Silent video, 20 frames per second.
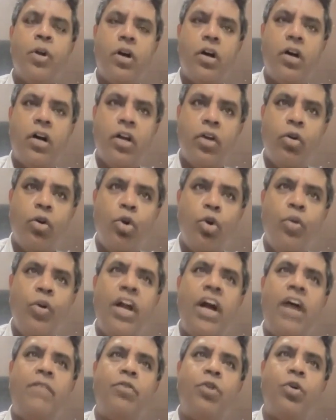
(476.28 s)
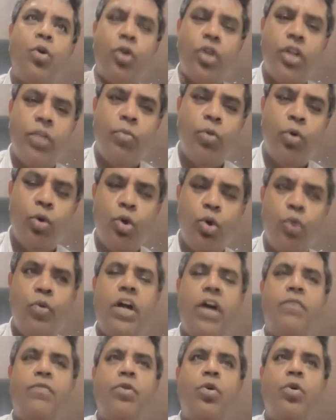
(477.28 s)
uh, you know do we have to go to the moon do
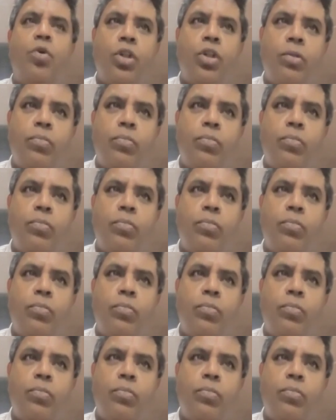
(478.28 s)
we have to go